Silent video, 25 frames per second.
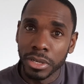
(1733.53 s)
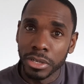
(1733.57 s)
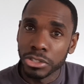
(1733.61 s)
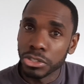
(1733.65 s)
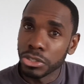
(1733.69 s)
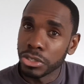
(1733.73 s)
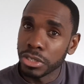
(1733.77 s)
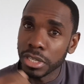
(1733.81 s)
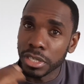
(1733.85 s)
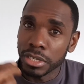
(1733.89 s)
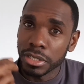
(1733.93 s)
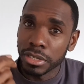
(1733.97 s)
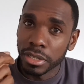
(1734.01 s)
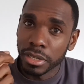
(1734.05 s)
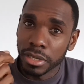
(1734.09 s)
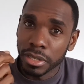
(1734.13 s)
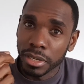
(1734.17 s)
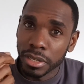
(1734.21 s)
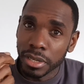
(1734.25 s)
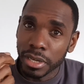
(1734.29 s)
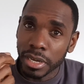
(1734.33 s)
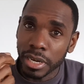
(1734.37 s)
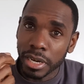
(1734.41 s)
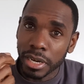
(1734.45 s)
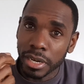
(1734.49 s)
You need
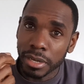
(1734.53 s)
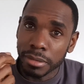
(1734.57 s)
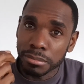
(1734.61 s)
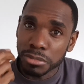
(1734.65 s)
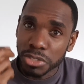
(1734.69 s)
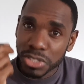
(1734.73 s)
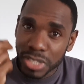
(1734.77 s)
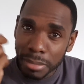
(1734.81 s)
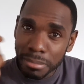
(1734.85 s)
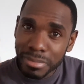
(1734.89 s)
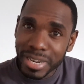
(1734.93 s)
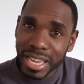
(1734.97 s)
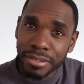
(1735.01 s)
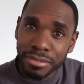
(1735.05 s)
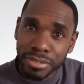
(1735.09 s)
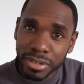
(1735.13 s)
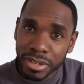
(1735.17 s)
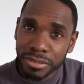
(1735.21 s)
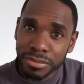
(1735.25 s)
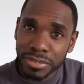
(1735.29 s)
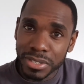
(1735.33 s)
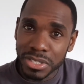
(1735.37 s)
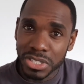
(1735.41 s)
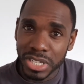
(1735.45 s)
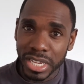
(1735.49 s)
some level
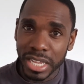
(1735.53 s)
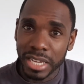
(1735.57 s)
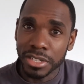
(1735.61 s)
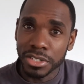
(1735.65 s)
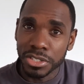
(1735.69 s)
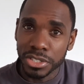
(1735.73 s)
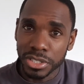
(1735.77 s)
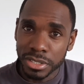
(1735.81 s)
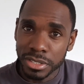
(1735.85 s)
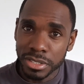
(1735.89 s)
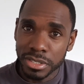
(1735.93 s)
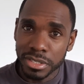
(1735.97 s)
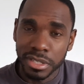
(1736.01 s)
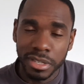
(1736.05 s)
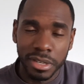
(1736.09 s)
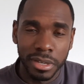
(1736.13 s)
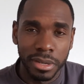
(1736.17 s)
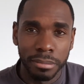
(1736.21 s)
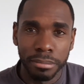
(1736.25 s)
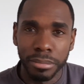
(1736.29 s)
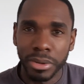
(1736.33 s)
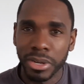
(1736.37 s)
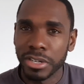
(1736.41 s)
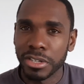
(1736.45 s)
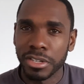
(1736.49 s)
of intelligence,
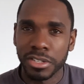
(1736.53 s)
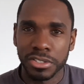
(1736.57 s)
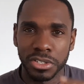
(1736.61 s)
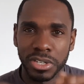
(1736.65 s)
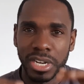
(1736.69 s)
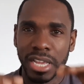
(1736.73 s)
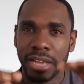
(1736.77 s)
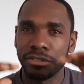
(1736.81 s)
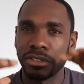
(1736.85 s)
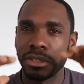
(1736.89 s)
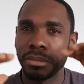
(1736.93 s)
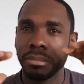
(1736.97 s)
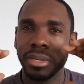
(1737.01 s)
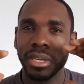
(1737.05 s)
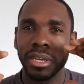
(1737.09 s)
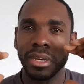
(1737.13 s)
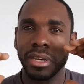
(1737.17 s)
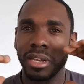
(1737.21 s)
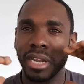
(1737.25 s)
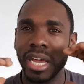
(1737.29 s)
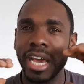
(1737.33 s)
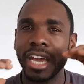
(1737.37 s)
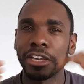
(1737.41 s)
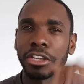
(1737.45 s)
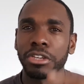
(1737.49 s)
but it doesn't have to be an
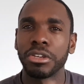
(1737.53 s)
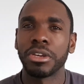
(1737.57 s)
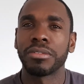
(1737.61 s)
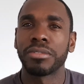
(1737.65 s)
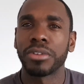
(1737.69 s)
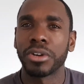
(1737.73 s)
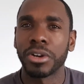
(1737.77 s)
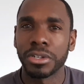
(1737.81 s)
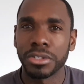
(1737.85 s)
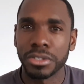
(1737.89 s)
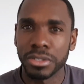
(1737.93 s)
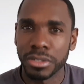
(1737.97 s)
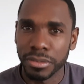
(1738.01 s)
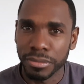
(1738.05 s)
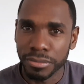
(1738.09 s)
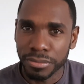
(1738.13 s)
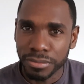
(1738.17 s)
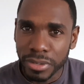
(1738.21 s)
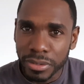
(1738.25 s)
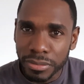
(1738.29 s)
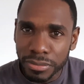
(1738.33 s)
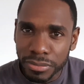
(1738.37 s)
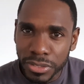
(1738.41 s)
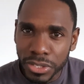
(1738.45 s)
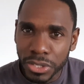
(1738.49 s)
IQ of
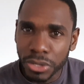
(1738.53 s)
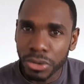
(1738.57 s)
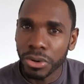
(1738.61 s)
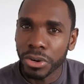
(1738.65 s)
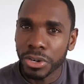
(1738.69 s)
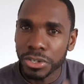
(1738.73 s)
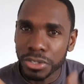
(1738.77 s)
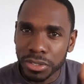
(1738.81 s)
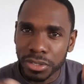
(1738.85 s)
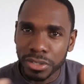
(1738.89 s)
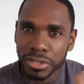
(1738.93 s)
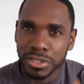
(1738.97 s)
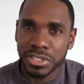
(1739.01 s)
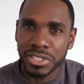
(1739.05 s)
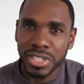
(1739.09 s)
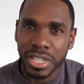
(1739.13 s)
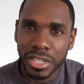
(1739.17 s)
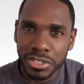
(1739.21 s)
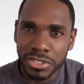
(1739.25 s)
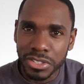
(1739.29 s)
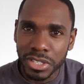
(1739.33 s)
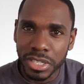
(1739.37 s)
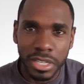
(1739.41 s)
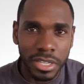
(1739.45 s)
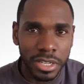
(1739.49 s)
150 or
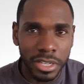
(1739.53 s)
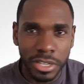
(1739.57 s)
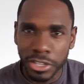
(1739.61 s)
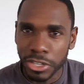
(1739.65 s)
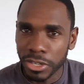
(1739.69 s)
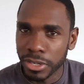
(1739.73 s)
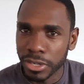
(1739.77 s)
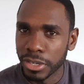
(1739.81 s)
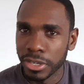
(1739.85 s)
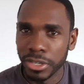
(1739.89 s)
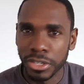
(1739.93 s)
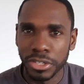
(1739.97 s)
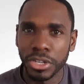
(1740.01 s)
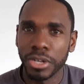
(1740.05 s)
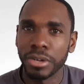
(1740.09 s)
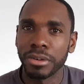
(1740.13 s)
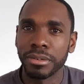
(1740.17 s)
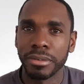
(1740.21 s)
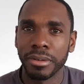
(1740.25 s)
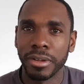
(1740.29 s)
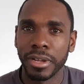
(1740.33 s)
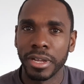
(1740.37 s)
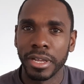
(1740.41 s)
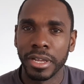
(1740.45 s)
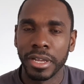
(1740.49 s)
160. No,
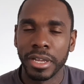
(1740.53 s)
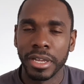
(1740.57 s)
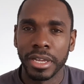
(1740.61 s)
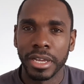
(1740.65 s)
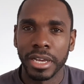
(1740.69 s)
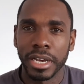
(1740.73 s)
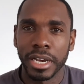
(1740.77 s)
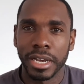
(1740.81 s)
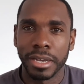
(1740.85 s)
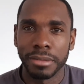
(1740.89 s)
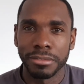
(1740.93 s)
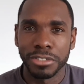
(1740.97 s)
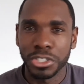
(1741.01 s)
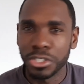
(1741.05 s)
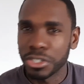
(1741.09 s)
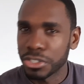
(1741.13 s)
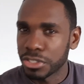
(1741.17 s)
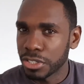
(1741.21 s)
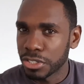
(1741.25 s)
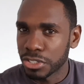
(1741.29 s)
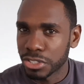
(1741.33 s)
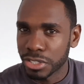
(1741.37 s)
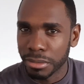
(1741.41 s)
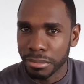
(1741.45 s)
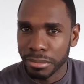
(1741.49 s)
you just
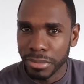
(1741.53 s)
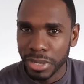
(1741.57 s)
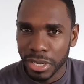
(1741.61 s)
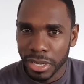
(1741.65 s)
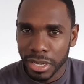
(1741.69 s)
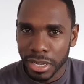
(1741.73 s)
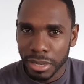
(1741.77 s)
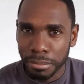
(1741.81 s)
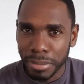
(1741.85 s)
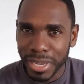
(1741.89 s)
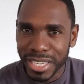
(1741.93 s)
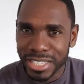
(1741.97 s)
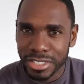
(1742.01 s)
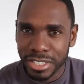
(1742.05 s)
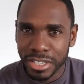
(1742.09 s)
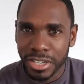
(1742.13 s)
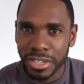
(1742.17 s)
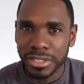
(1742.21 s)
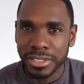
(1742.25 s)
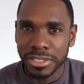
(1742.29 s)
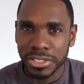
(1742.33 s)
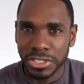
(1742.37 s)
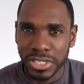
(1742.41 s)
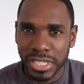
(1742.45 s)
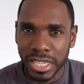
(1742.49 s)
need a basic
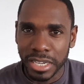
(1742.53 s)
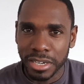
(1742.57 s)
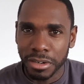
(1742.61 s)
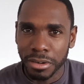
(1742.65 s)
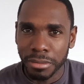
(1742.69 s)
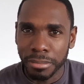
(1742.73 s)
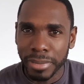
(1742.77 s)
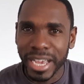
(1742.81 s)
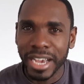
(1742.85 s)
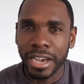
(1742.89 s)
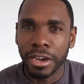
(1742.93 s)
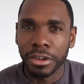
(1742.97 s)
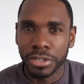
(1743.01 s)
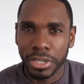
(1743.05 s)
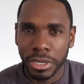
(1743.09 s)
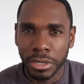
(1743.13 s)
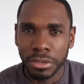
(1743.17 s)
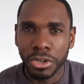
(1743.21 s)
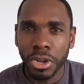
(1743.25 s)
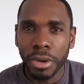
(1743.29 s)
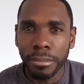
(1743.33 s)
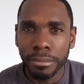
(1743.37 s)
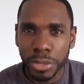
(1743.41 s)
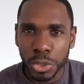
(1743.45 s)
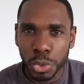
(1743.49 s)
understanding about how
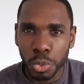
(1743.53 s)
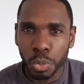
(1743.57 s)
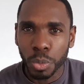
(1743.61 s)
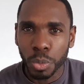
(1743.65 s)
numbers